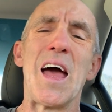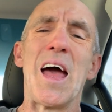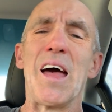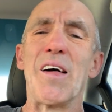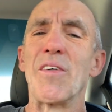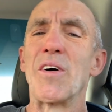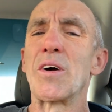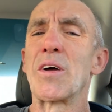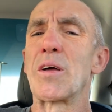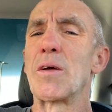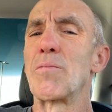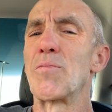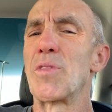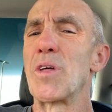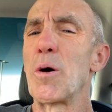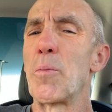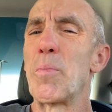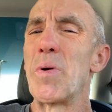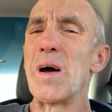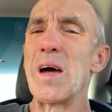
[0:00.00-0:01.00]
And
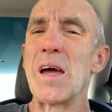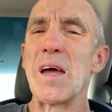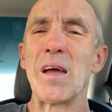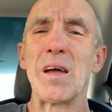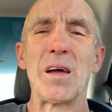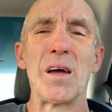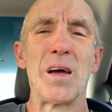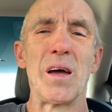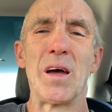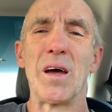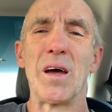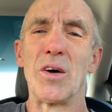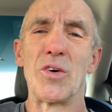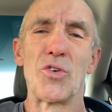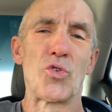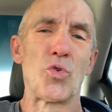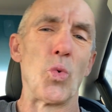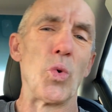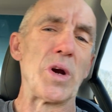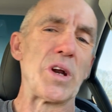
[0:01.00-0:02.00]
they'll pay
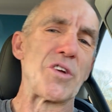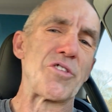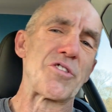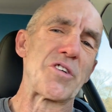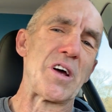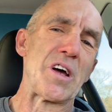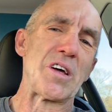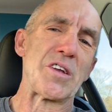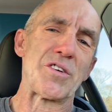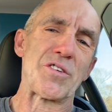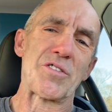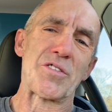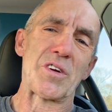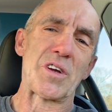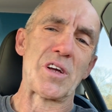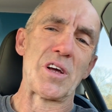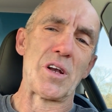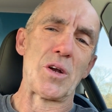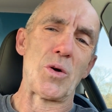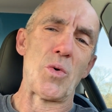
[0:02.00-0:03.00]
20 cents a
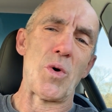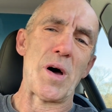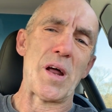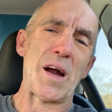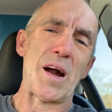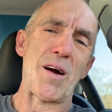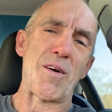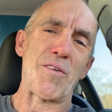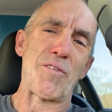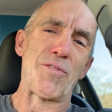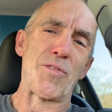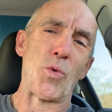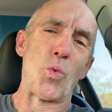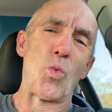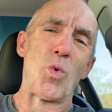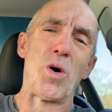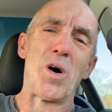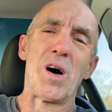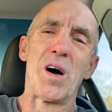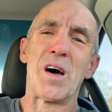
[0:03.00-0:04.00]
kilowatt hour for
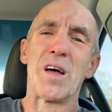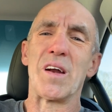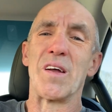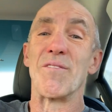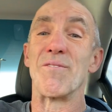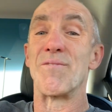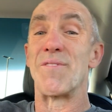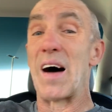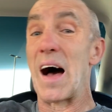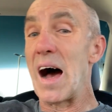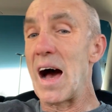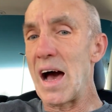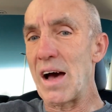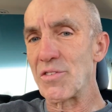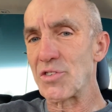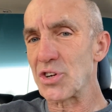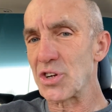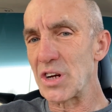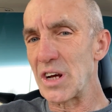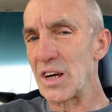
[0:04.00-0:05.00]
one and
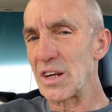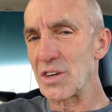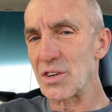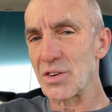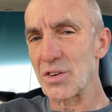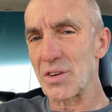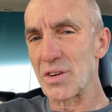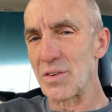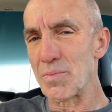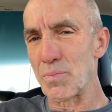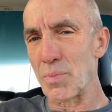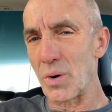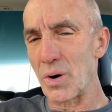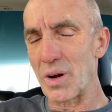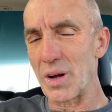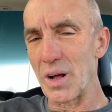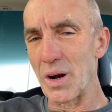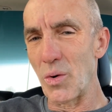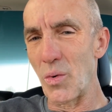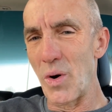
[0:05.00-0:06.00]
5 cents per
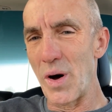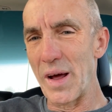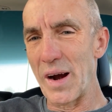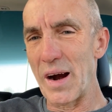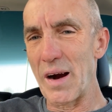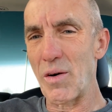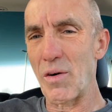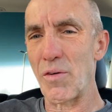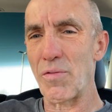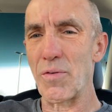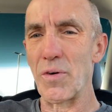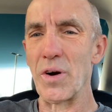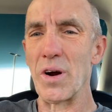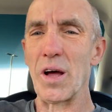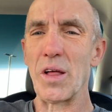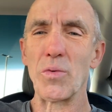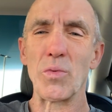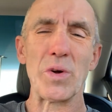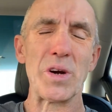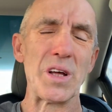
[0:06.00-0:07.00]
kilowatt hour for
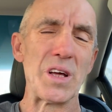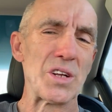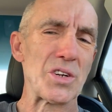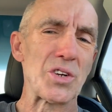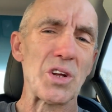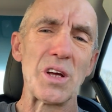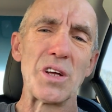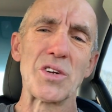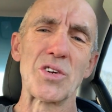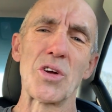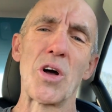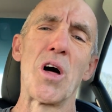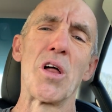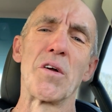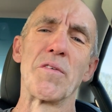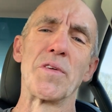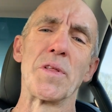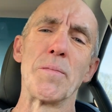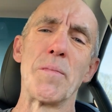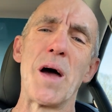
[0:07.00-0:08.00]
another one. It's all
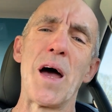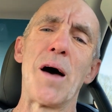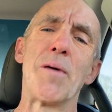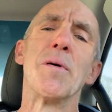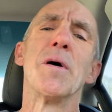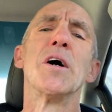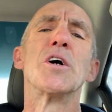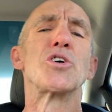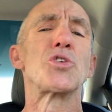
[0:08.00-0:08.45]
over the map.